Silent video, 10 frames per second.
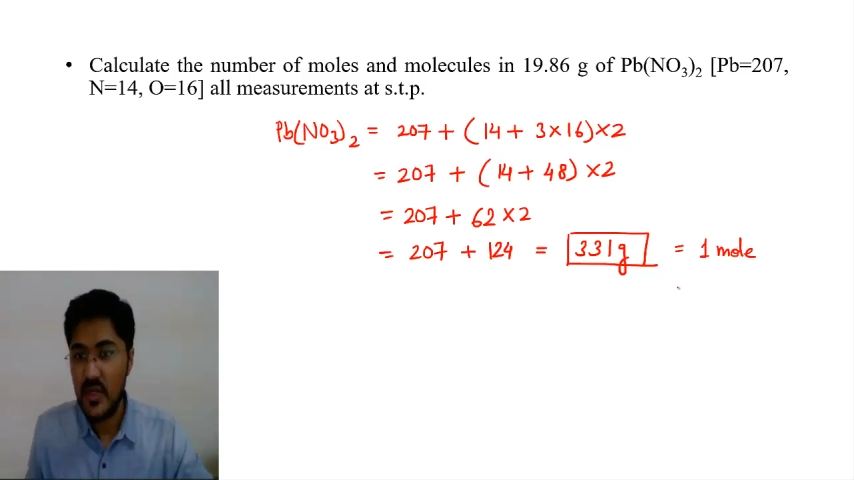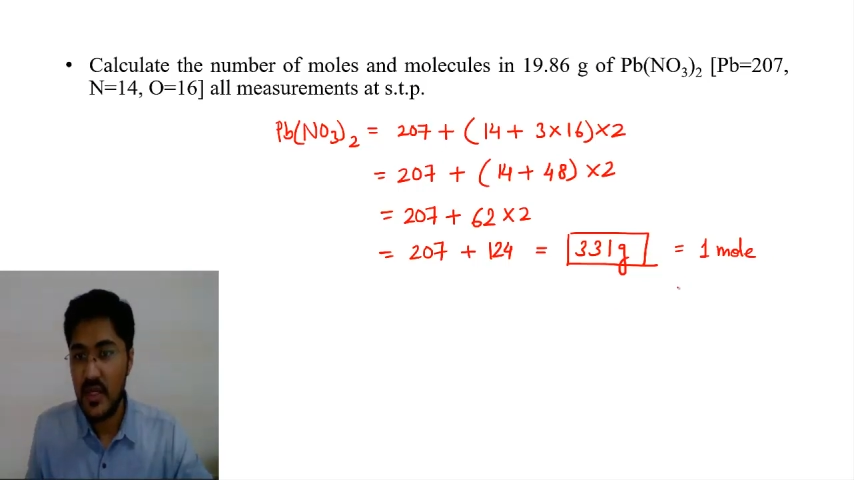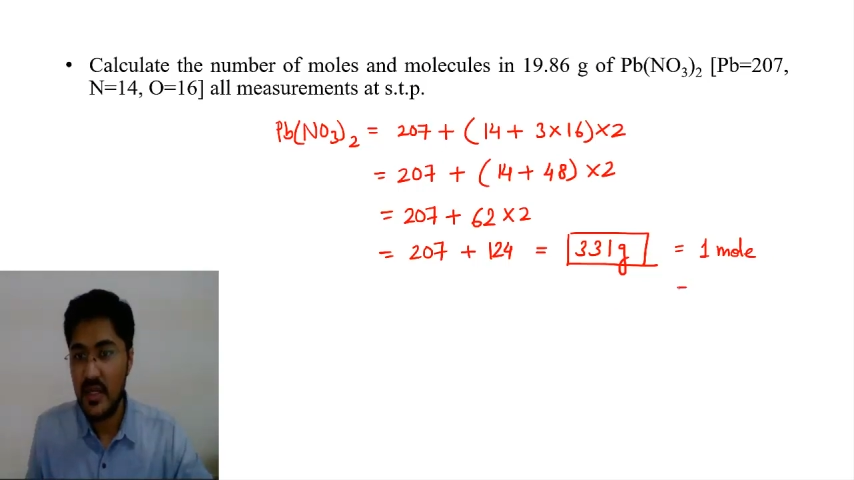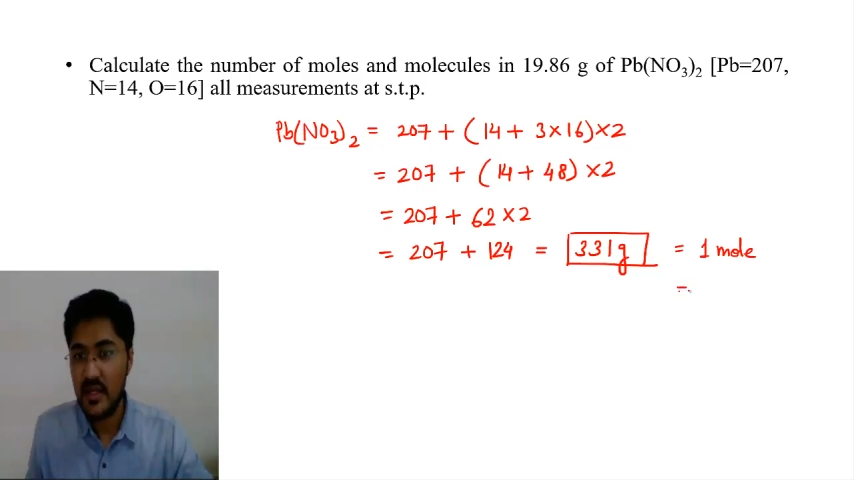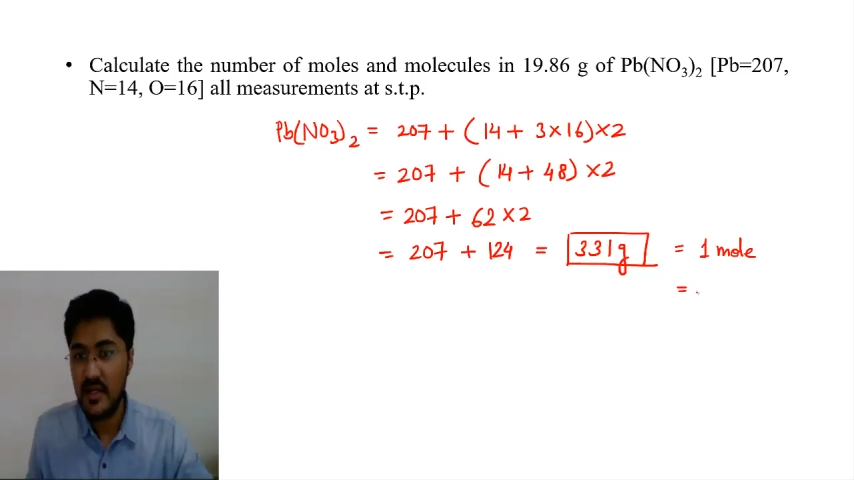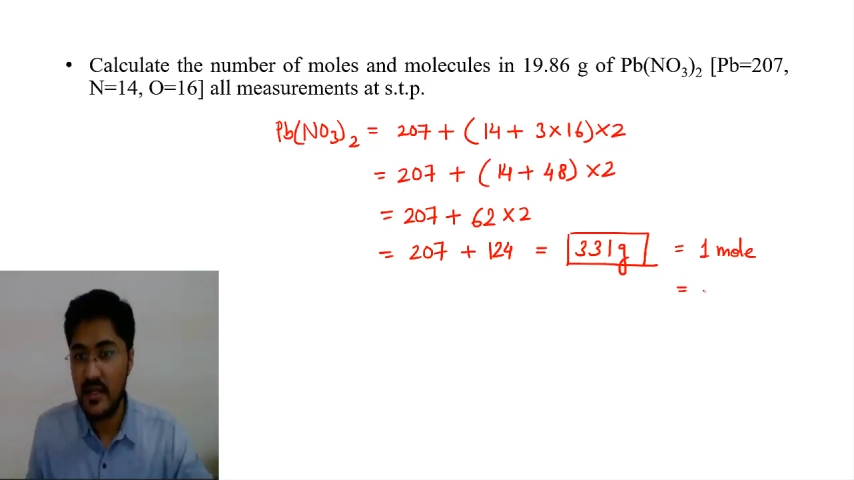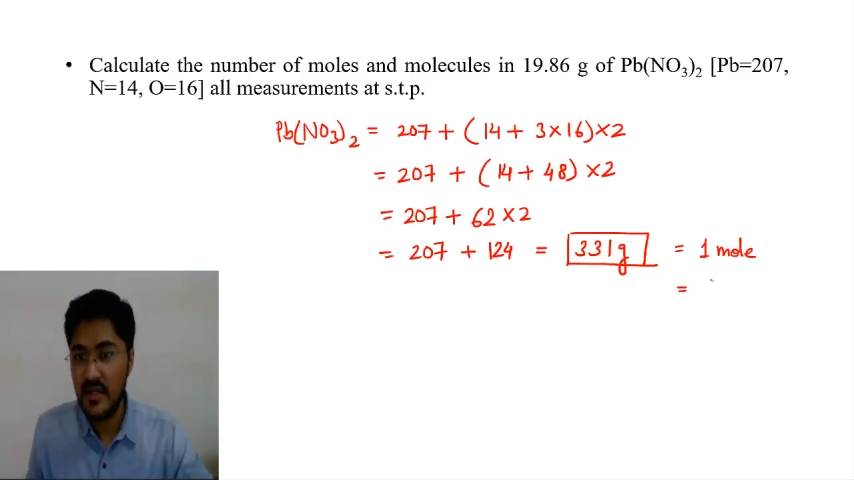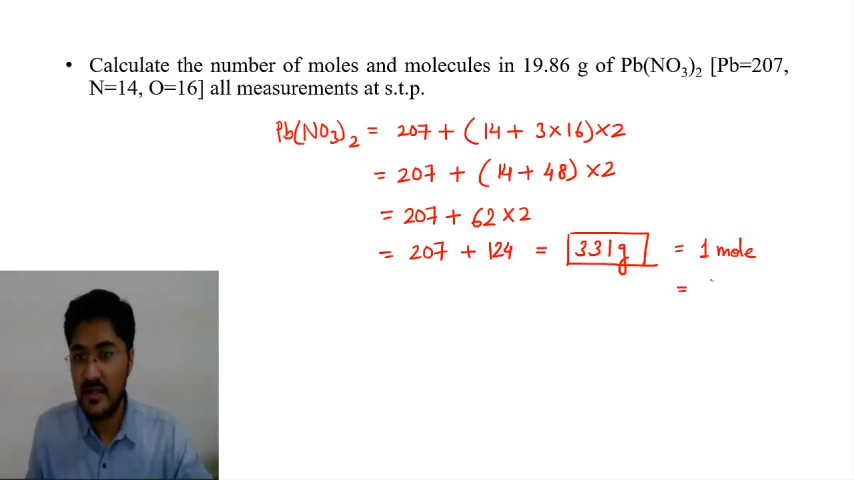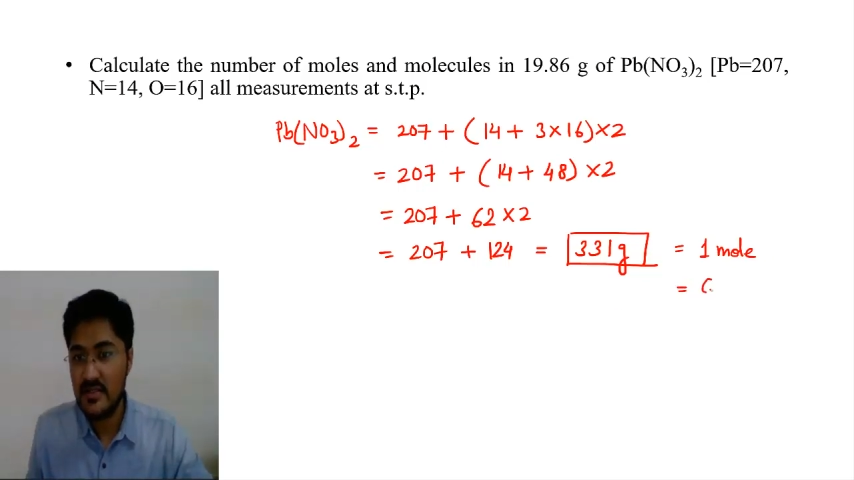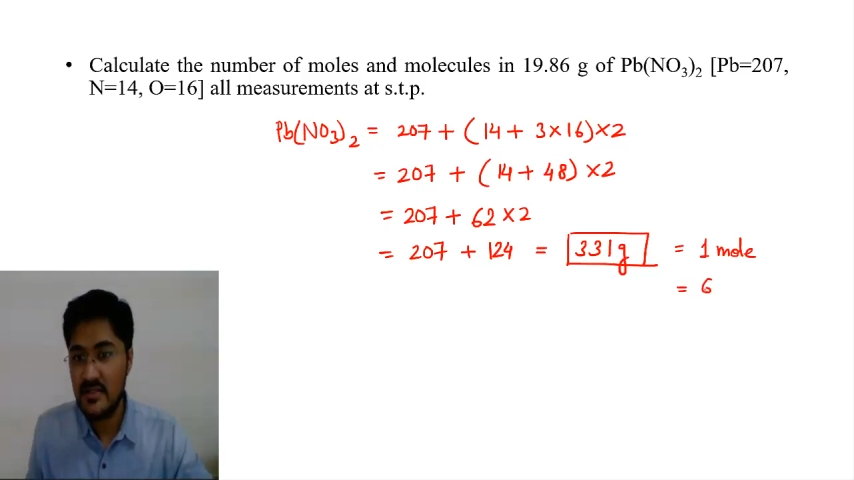which will again
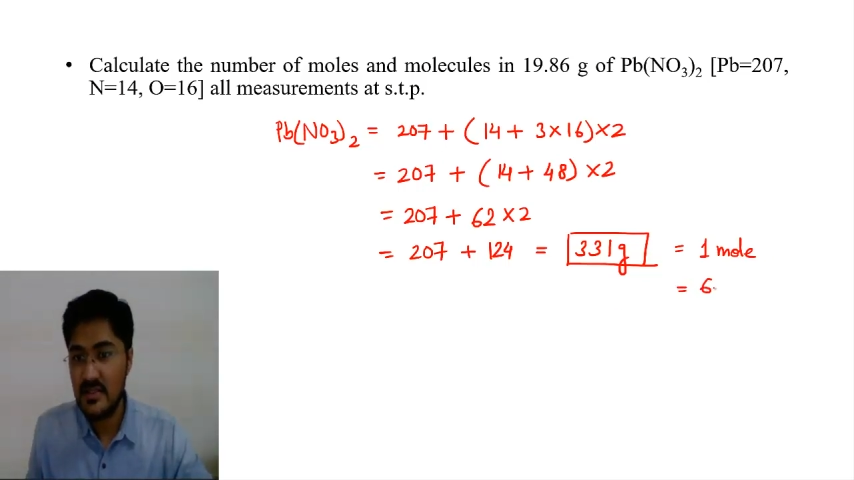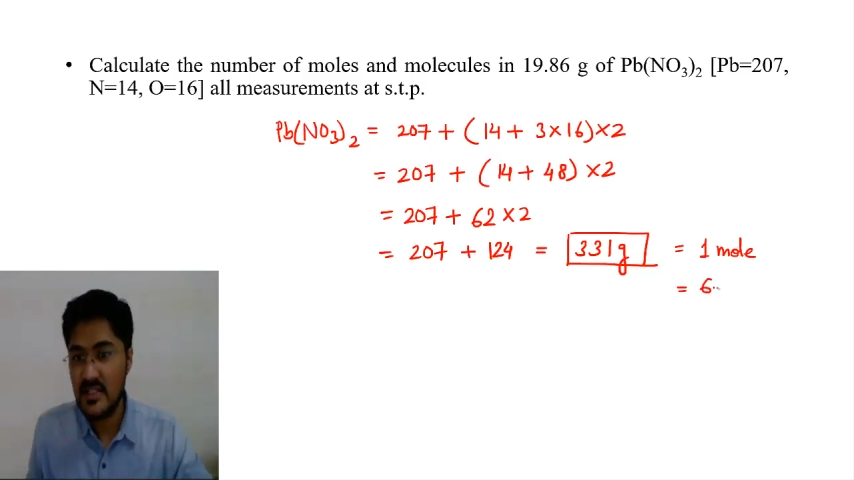contain